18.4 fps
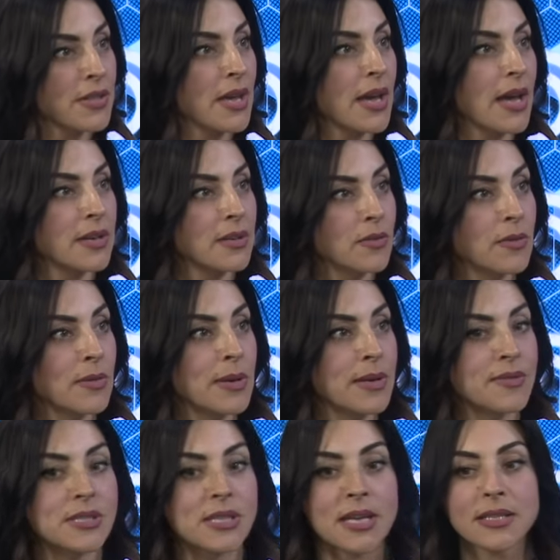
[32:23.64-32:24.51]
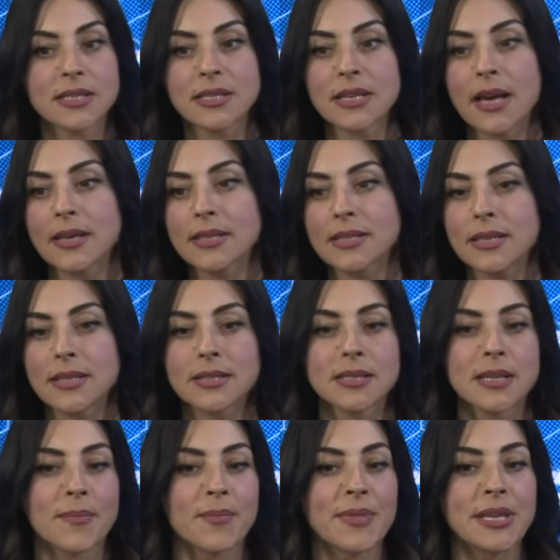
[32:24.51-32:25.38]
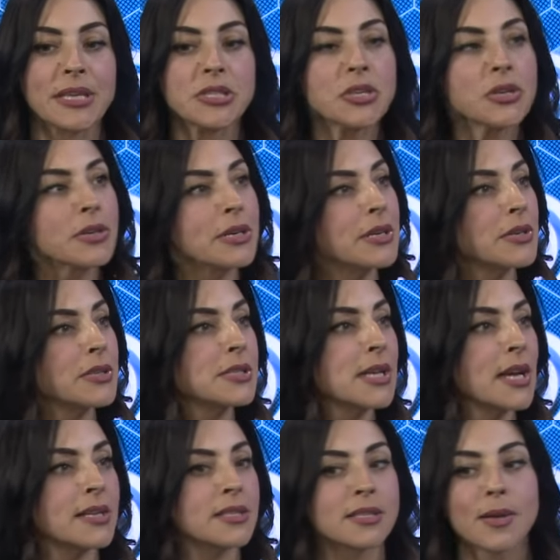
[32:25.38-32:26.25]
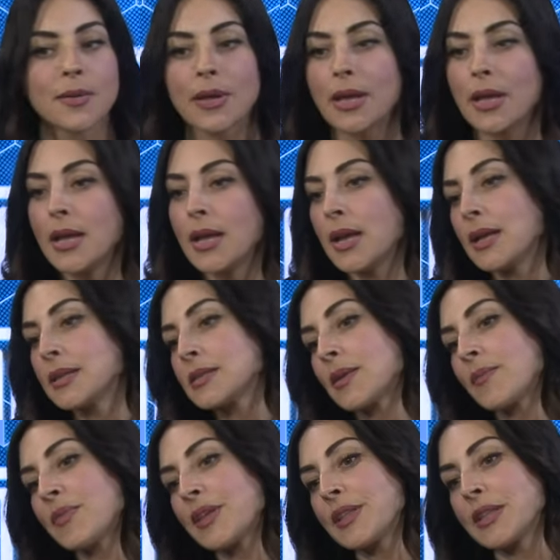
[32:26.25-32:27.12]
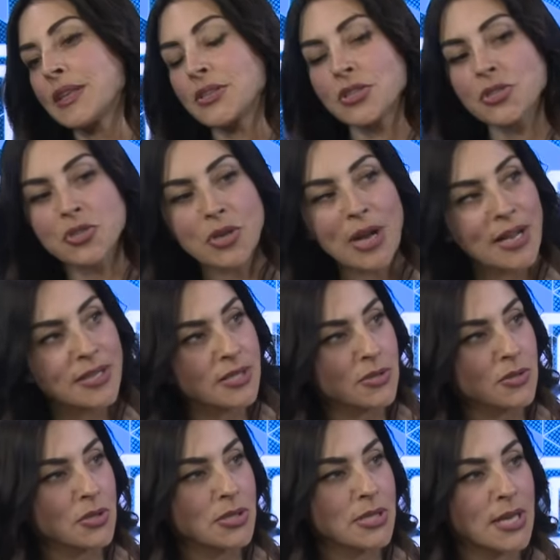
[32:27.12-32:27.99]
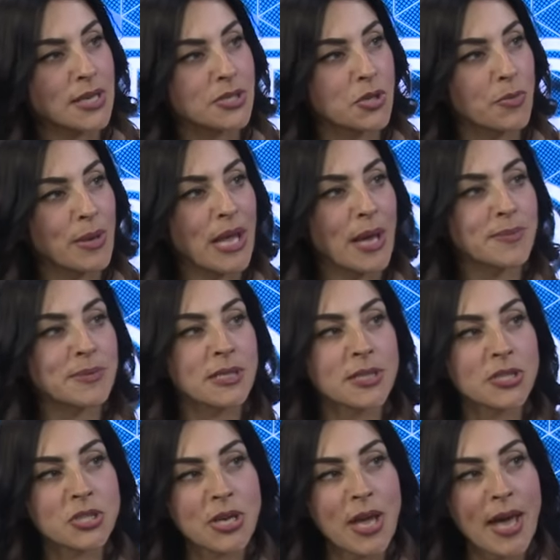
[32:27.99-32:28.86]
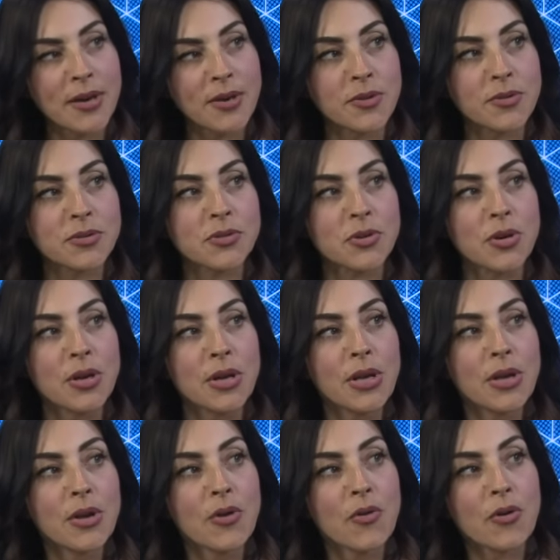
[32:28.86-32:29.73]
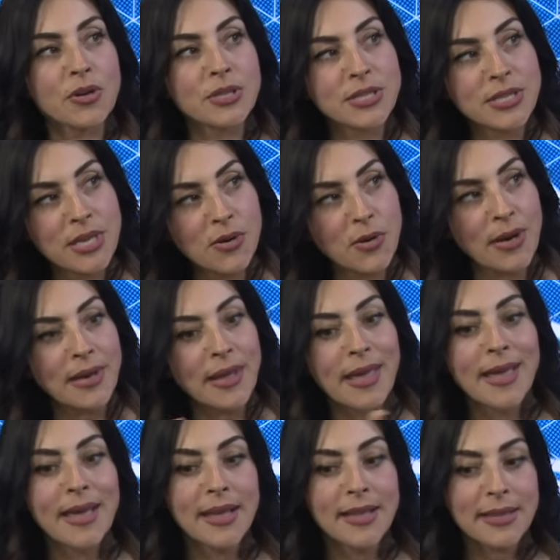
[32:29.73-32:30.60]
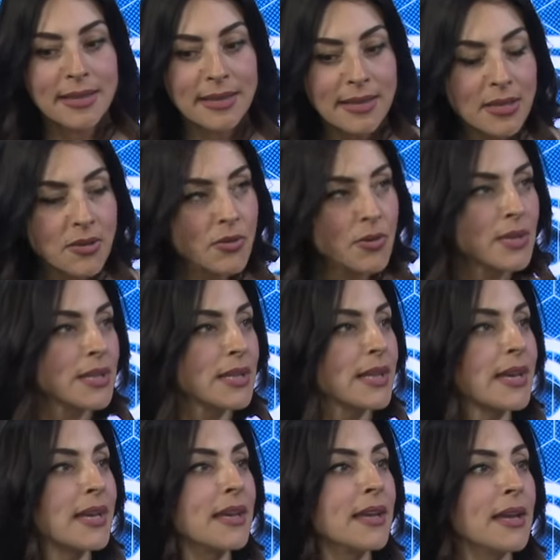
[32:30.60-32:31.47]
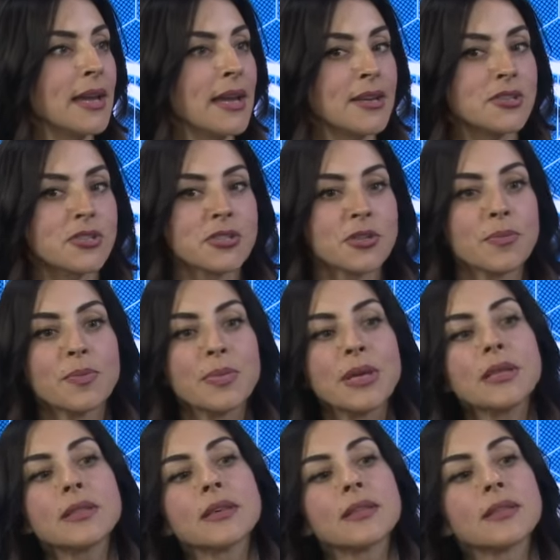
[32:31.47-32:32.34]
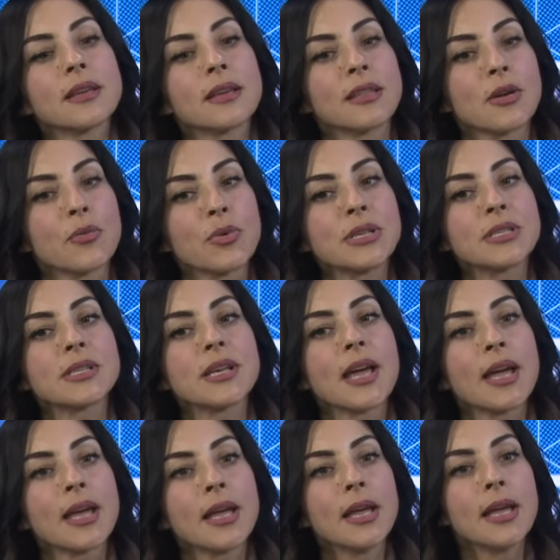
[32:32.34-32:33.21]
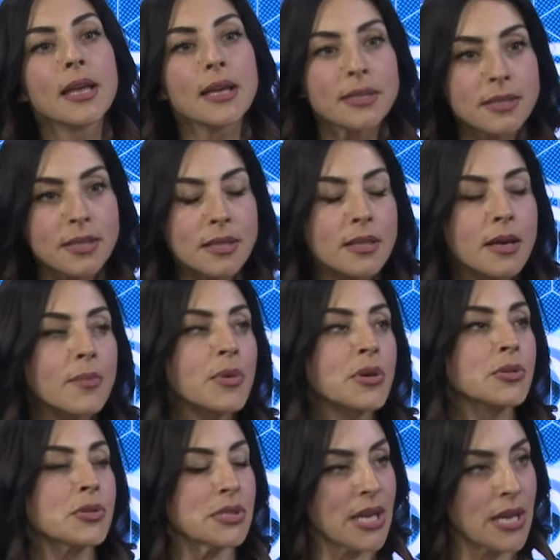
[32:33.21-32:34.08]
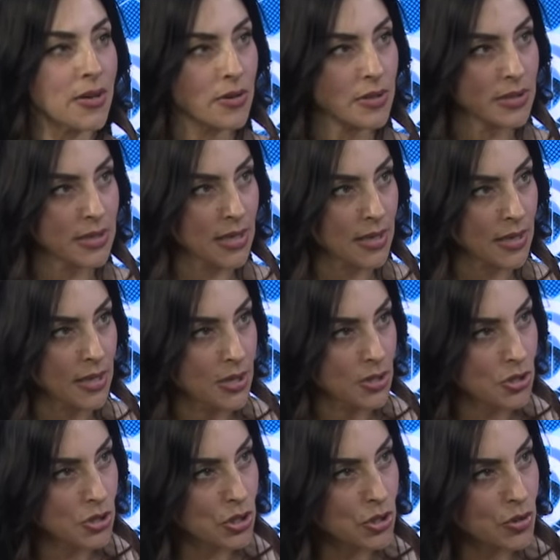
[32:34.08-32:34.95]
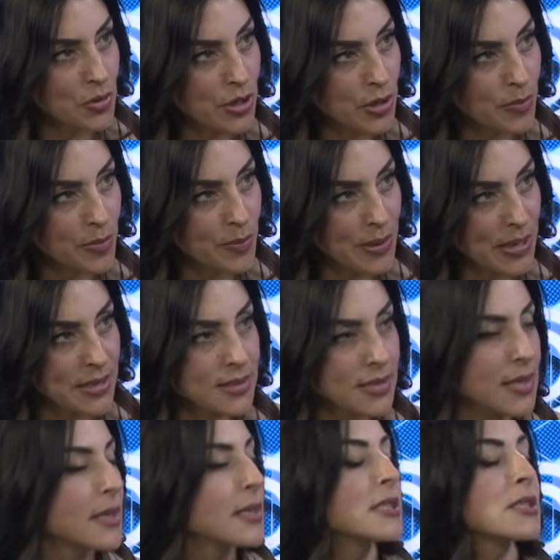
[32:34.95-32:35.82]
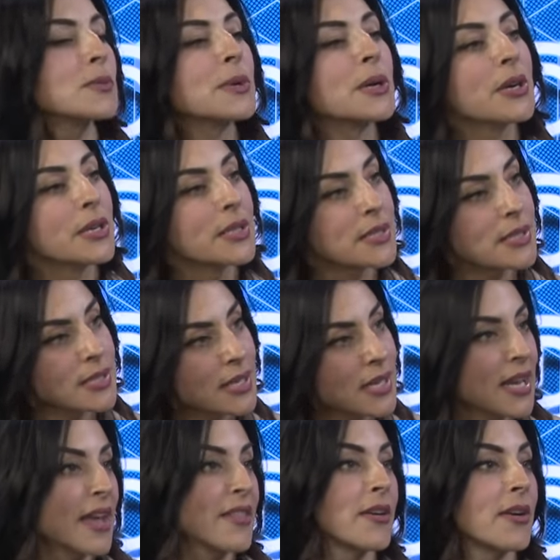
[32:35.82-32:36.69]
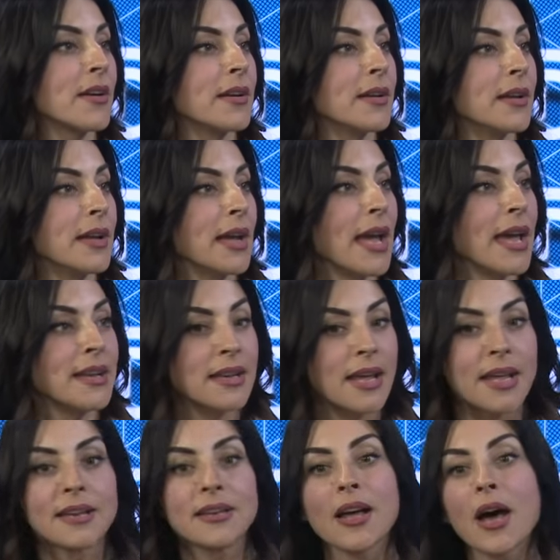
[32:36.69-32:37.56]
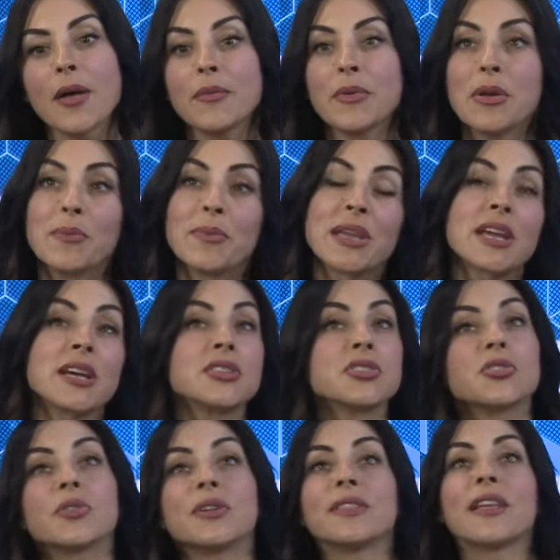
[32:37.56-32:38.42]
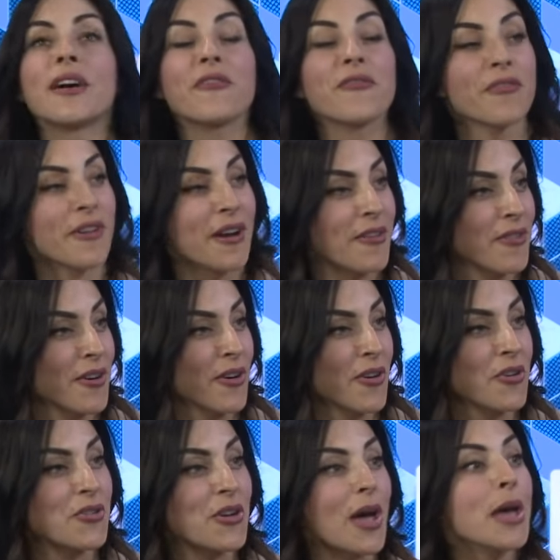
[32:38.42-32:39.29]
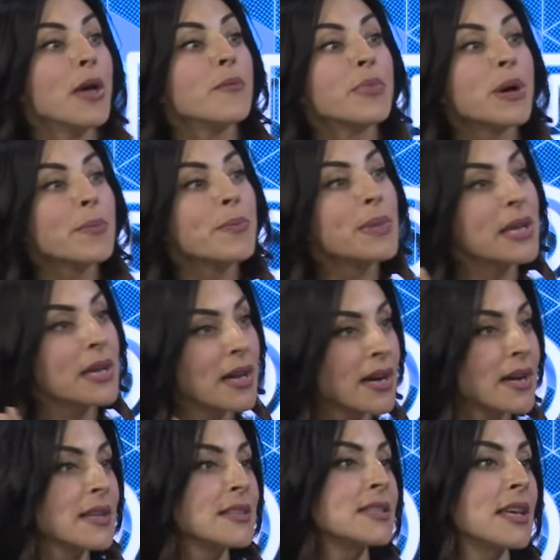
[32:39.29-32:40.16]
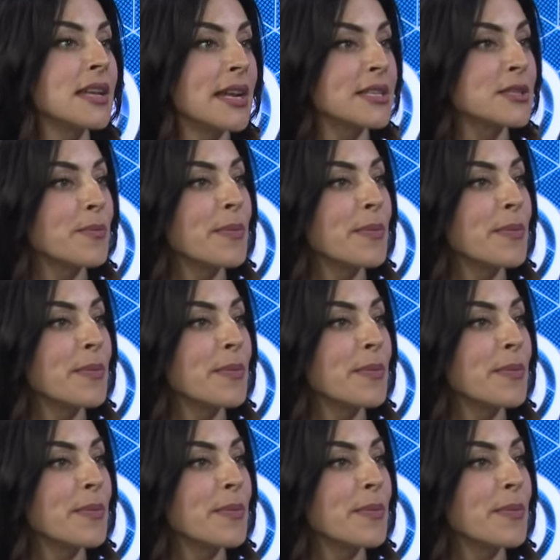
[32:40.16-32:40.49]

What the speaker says: that. We've said sex is something dirty, or sex is something that distracts us, or sex should be kept in the shadows or secret. Literally, it should be the thing that we say is the most sacred thing two human beings can experience together. And not because you're in love forever, or not, but because it has